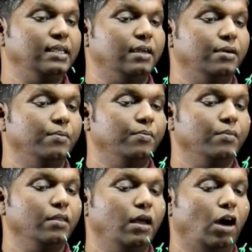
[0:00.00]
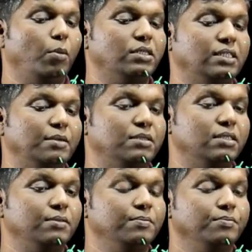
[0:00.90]
Here, how much
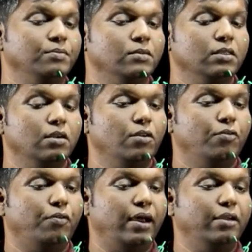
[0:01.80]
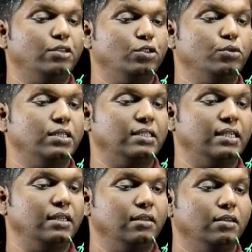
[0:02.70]
times? 5 2s
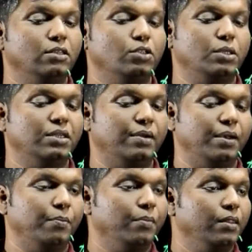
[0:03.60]
are 10, 21.